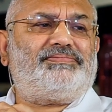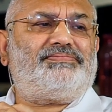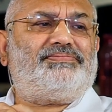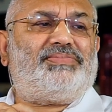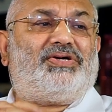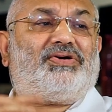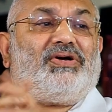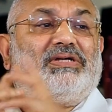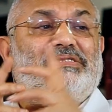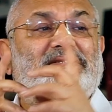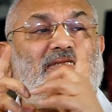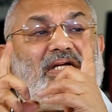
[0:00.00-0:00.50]

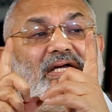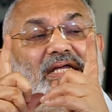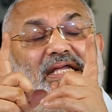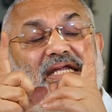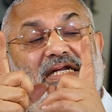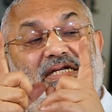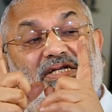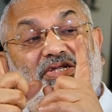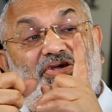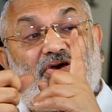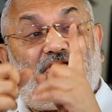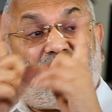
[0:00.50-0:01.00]
Because the
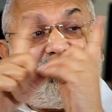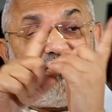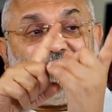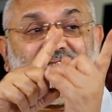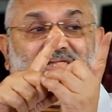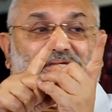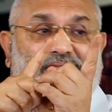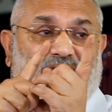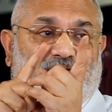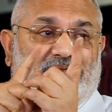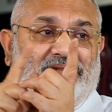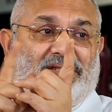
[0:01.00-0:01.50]

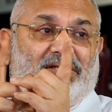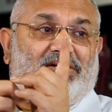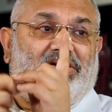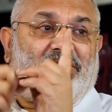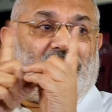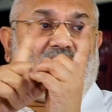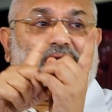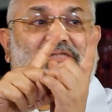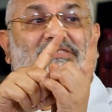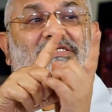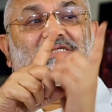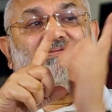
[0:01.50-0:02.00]
etiology, the
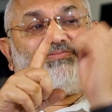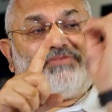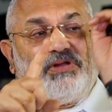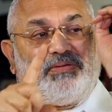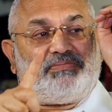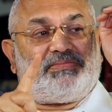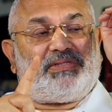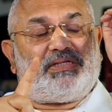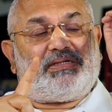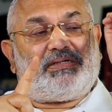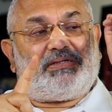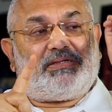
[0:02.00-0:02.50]
cause is
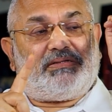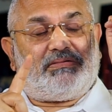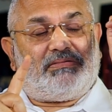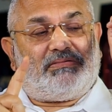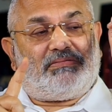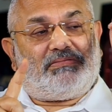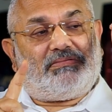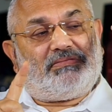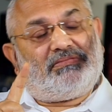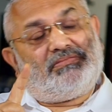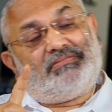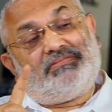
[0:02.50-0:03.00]
from
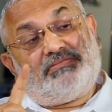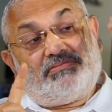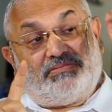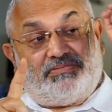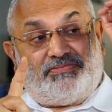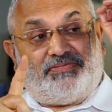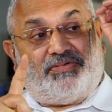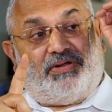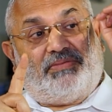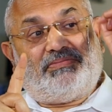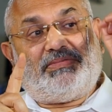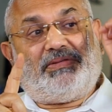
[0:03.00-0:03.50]

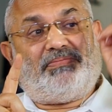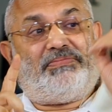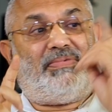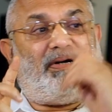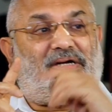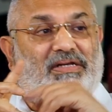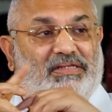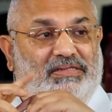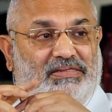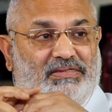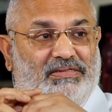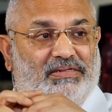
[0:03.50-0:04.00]
the
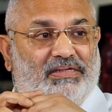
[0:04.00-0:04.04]
birth.